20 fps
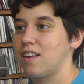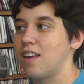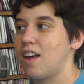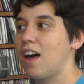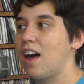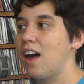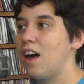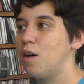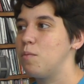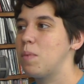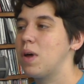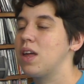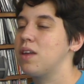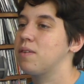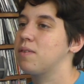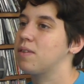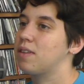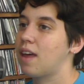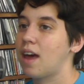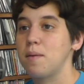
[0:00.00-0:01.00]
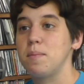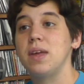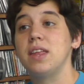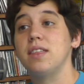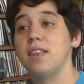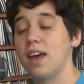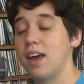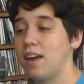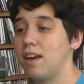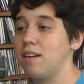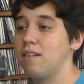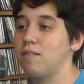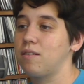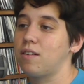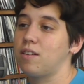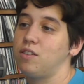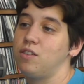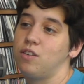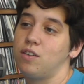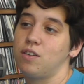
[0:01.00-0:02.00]
I mean, they,
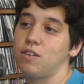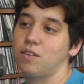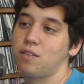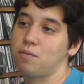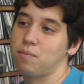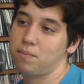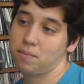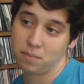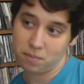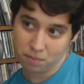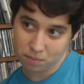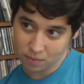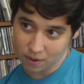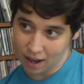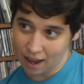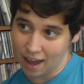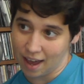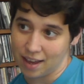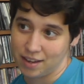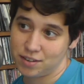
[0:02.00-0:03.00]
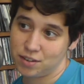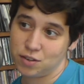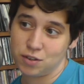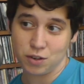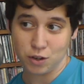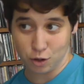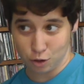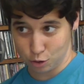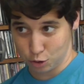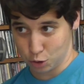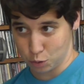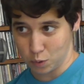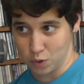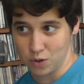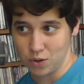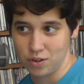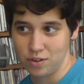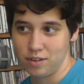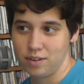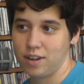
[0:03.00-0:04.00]
as
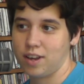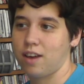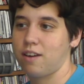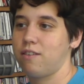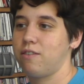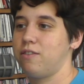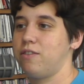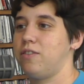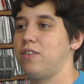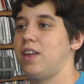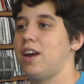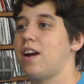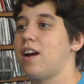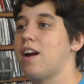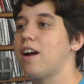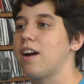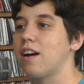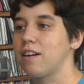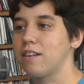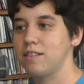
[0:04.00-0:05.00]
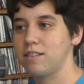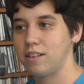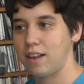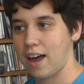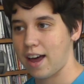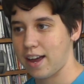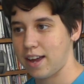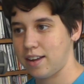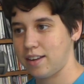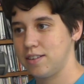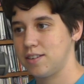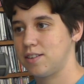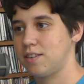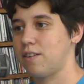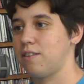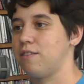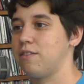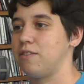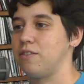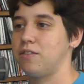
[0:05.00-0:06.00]
usual, give their lines
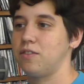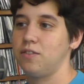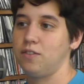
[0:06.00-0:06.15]
of,